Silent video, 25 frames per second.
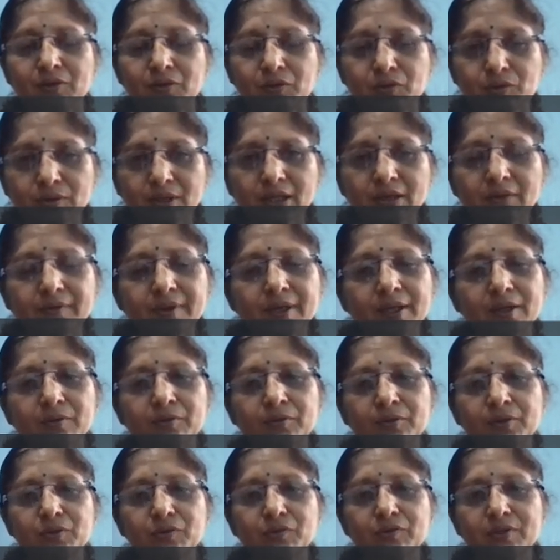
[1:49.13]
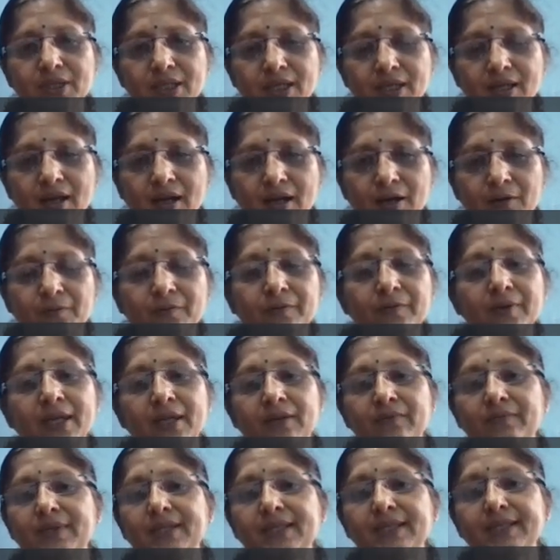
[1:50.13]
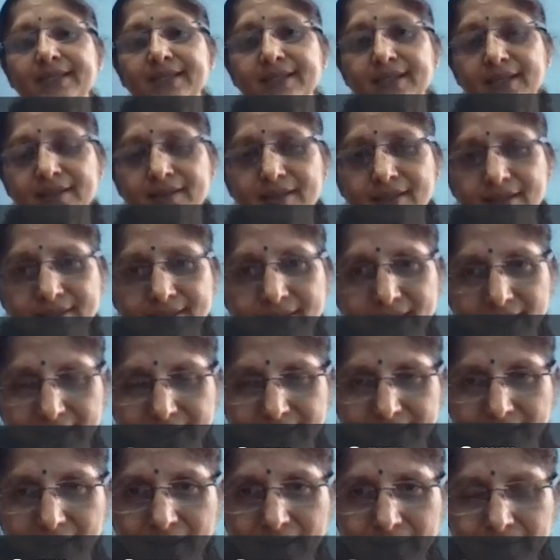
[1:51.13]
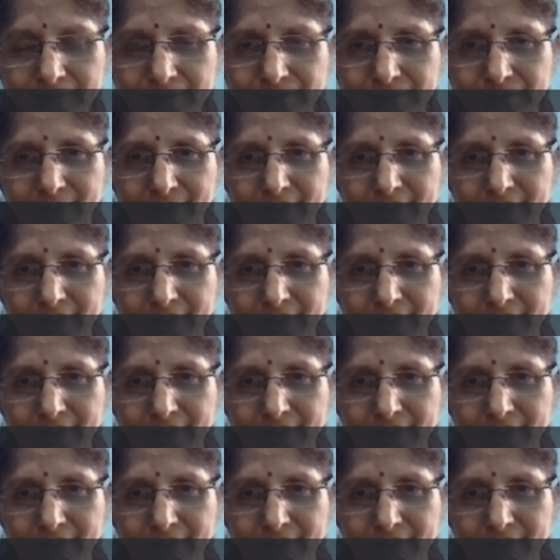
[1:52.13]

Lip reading: Today we are going to see how can we send this data,